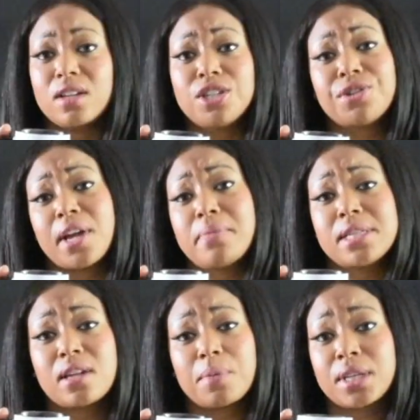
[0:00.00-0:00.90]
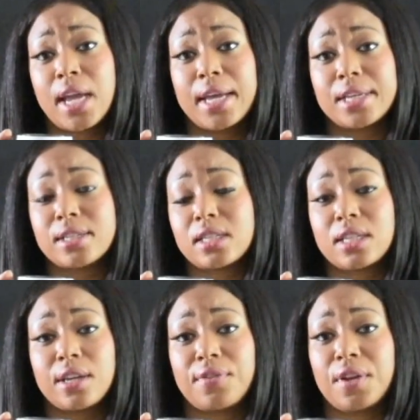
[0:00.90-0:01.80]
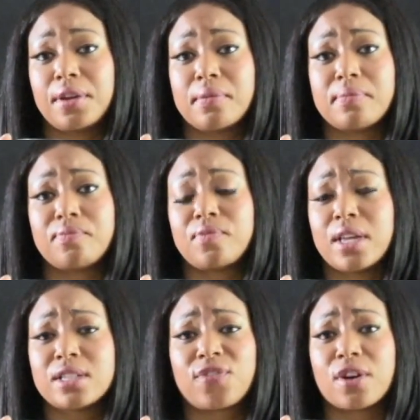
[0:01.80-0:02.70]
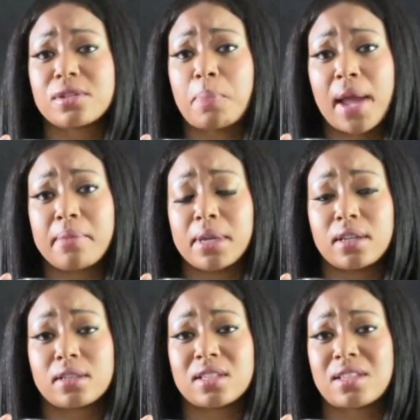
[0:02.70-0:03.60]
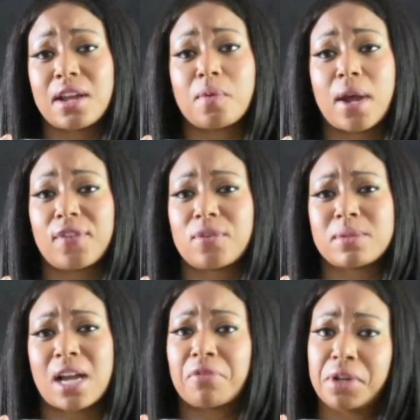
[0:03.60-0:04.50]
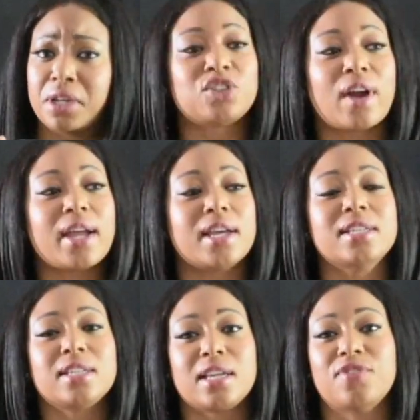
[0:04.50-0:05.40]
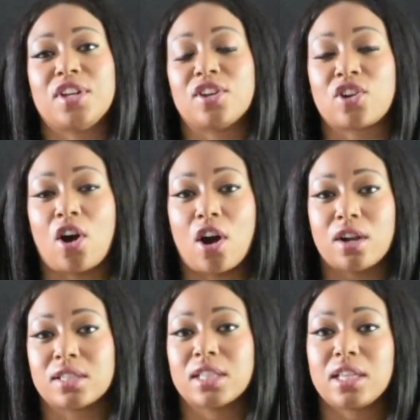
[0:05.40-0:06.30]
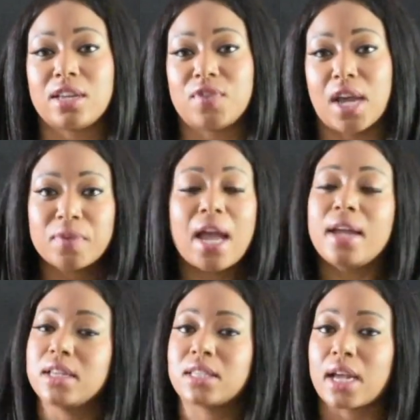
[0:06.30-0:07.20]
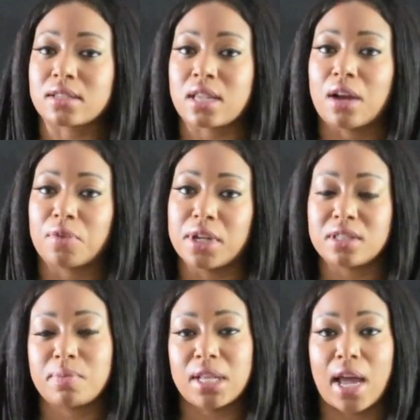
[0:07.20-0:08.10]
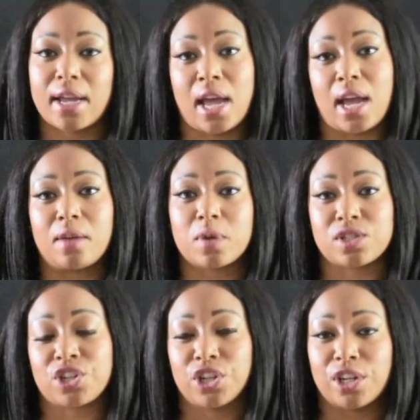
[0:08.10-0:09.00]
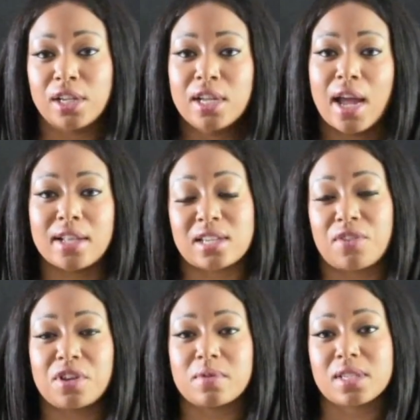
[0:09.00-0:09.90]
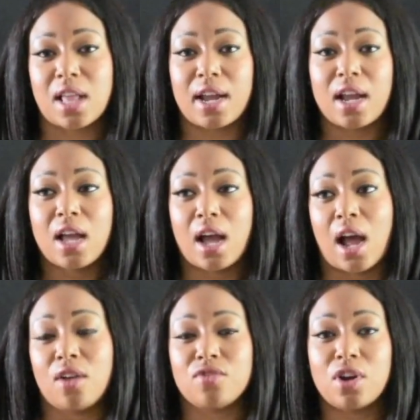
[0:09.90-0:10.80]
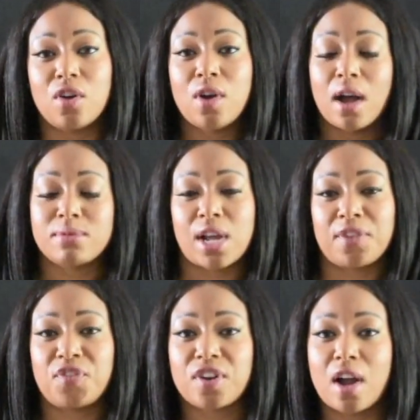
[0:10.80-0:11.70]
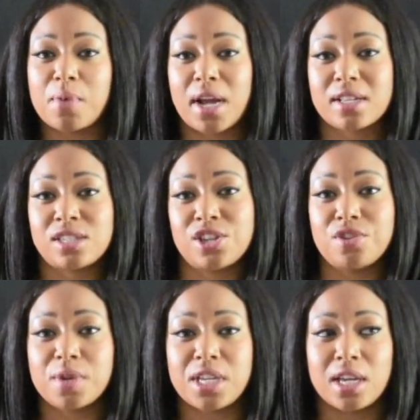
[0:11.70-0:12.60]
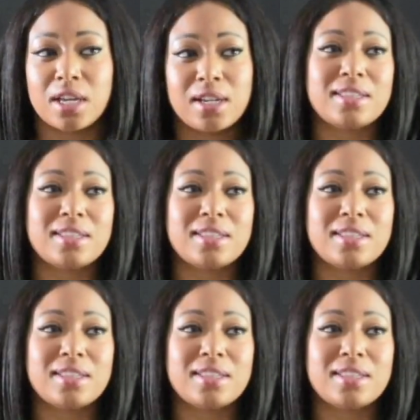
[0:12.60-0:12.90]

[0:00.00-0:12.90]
Dre meets up with Kanan to give him his first payment to stay away from Tariq. Dre isn't even in the car to leave yet. And he texts Tariq to be like, hey, what's good? And Tariq was like, I don't know. I'm trying to figure out when I can see you again.